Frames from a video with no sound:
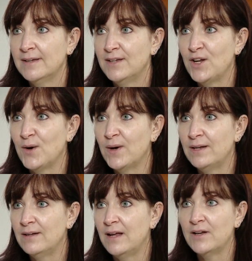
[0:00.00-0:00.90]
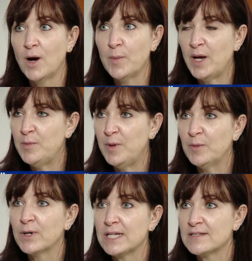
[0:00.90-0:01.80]
you know, and, and not many
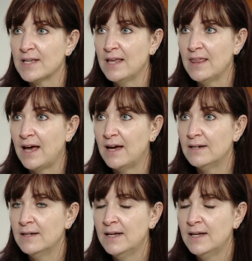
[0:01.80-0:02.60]
people can say that.